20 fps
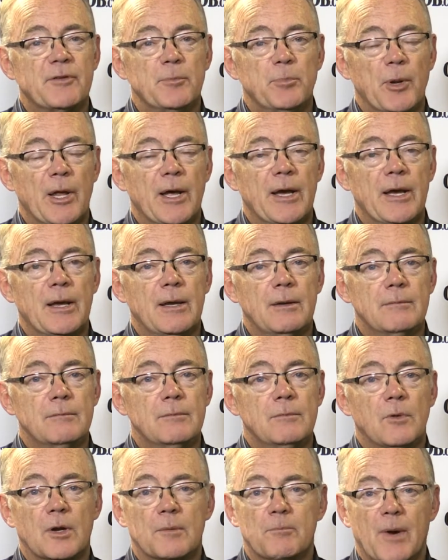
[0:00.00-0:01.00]
to play
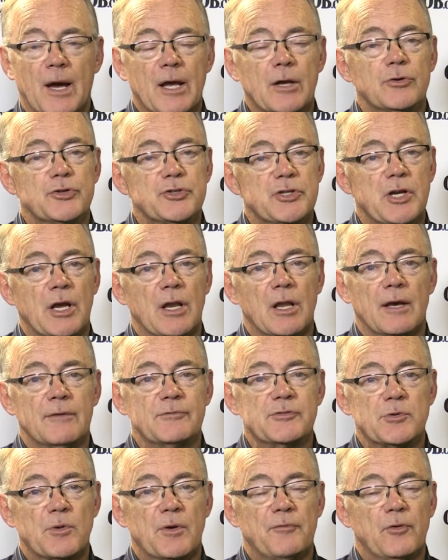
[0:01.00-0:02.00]
what Mike O'Shea
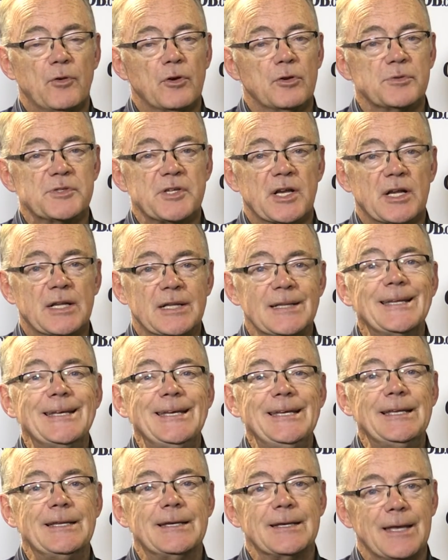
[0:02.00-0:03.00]
loves to refer to as a
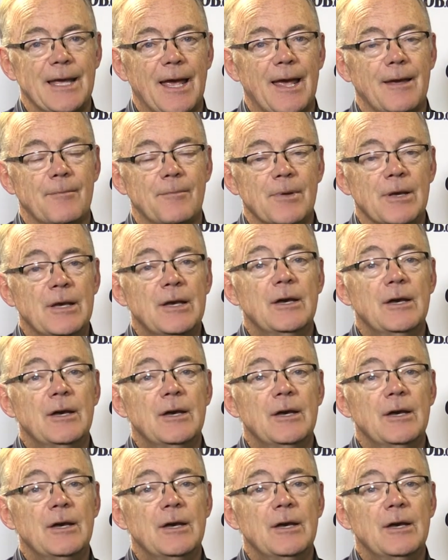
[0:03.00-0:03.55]
clean game.